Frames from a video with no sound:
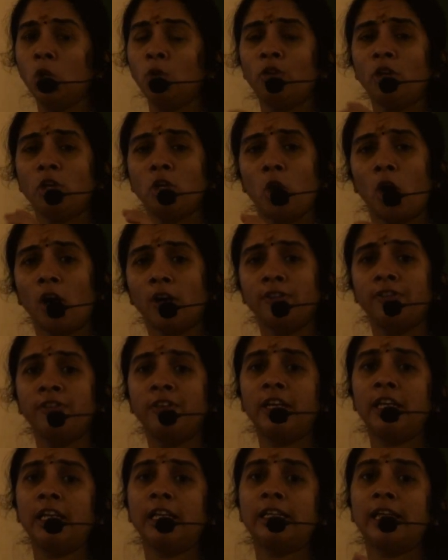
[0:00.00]
you will not
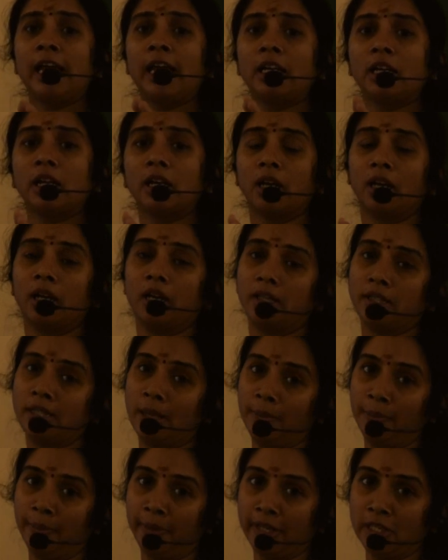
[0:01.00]
feel that
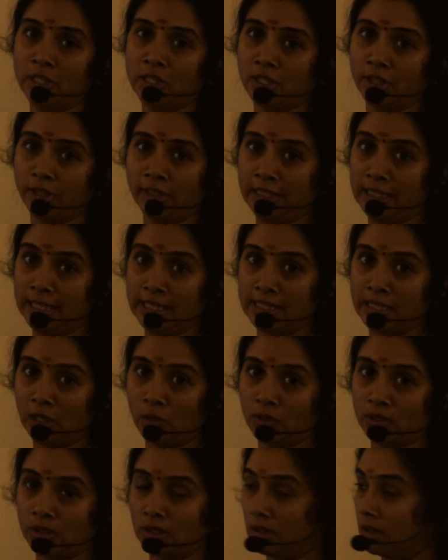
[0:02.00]
temperature released
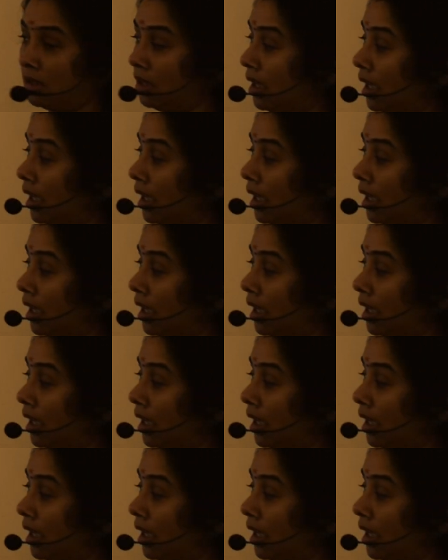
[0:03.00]
out.